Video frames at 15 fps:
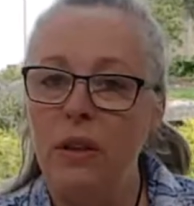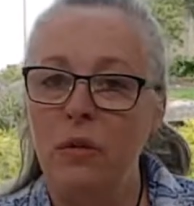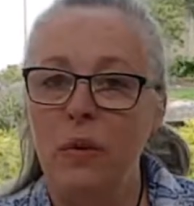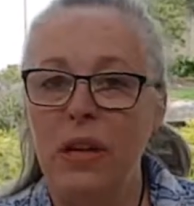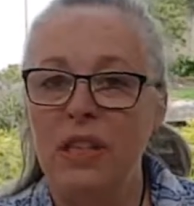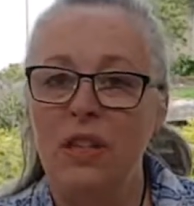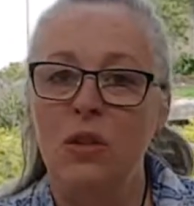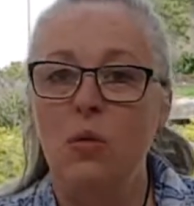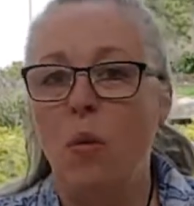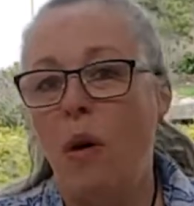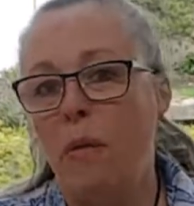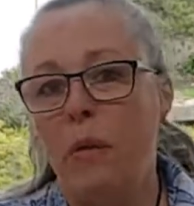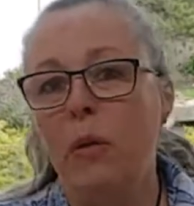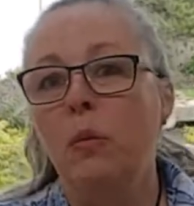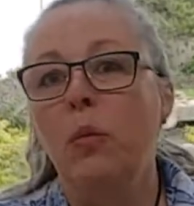at the reasons
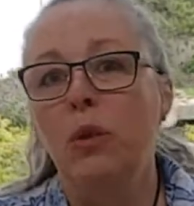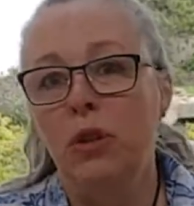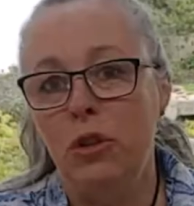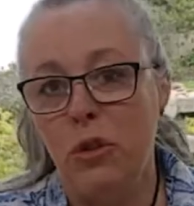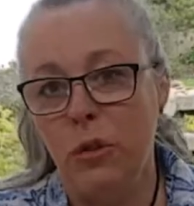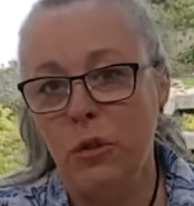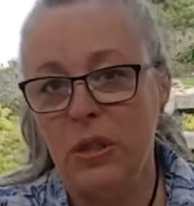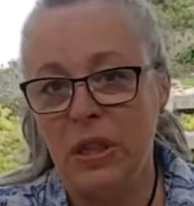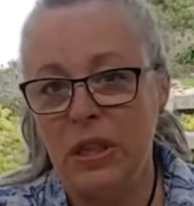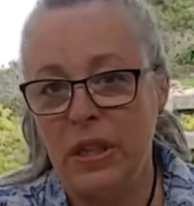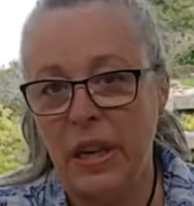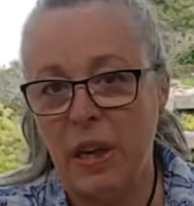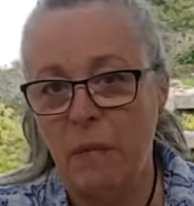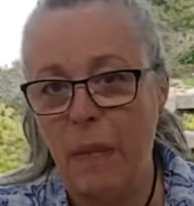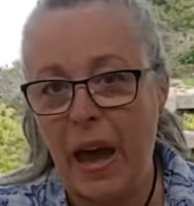why we would use a
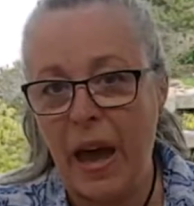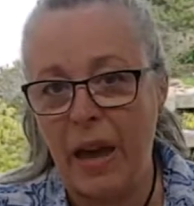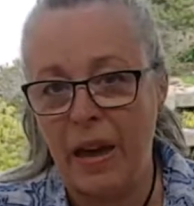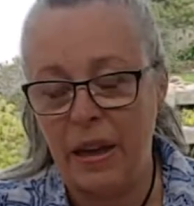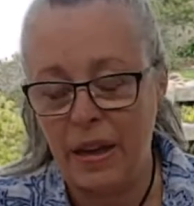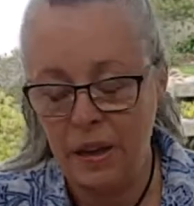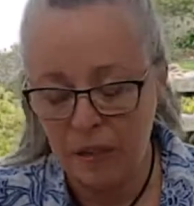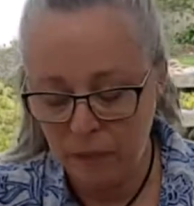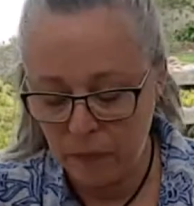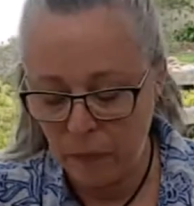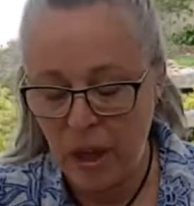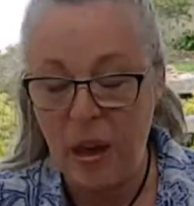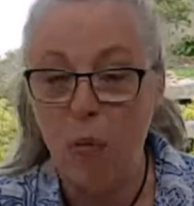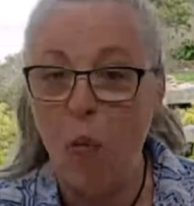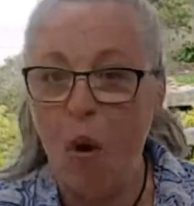tea bag.
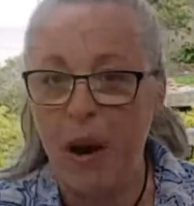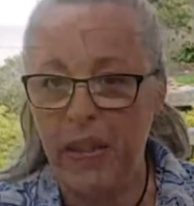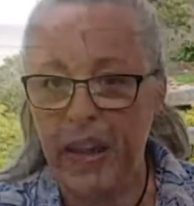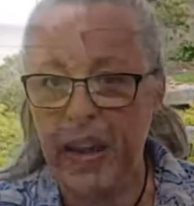And why